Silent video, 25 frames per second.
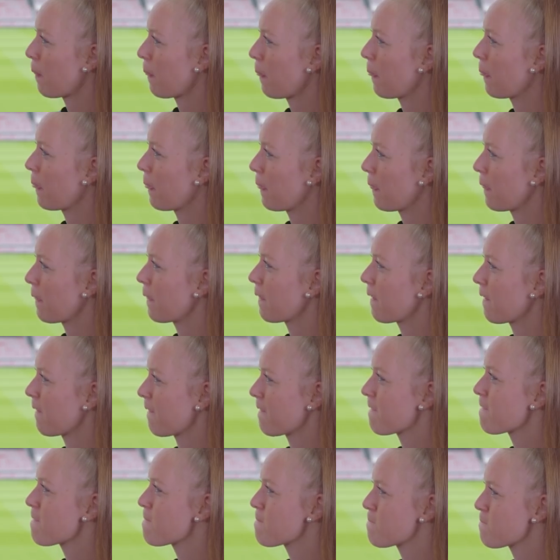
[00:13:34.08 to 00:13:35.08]

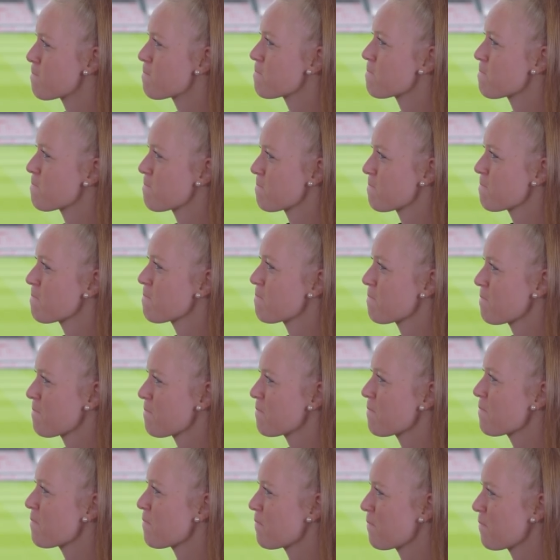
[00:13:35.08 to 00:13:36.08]

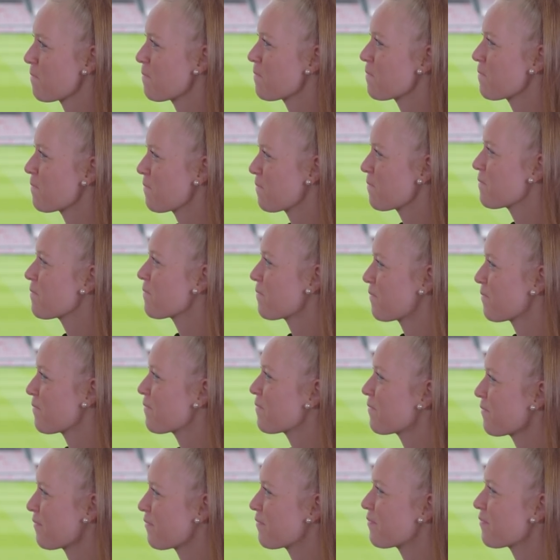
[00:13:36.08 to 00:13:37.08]

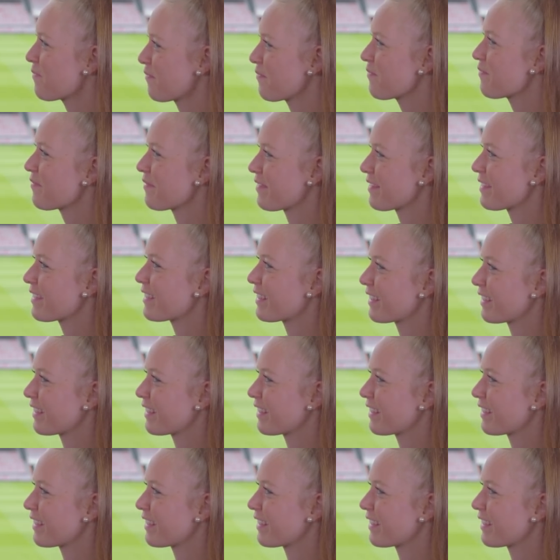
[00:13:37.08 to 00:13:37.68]
No words are spoken by the person on screen.